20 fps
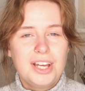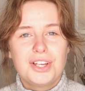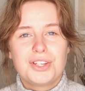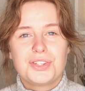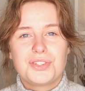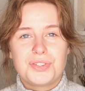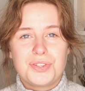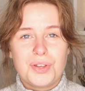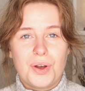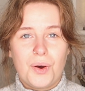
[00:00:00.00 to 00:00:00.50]

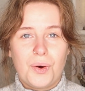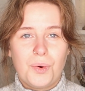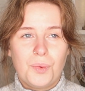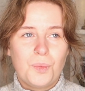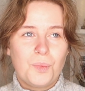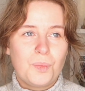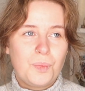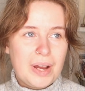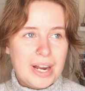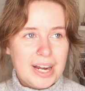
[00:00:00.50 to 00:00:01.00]
So
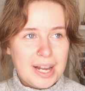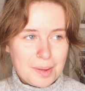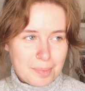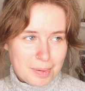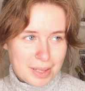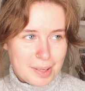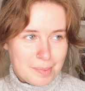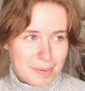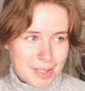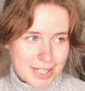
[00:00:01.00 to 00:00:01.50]
when I
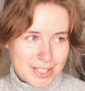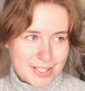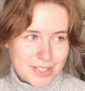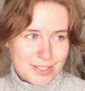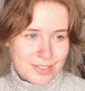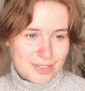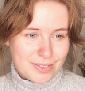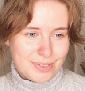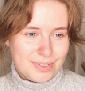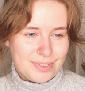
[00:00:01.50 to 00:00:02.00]
play Planet
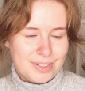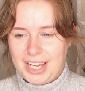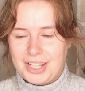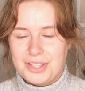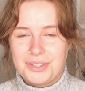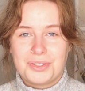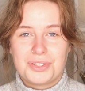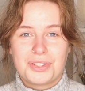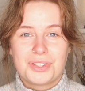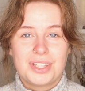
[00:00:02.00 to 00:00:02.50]
Zoo, I
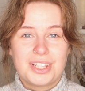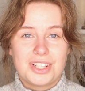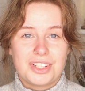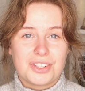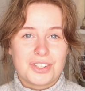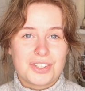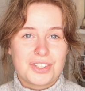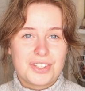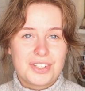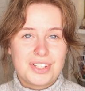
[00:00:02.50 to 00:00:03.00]
usually
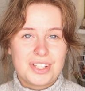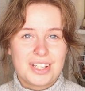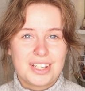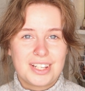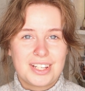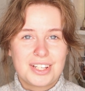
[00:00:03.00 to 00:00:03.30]
just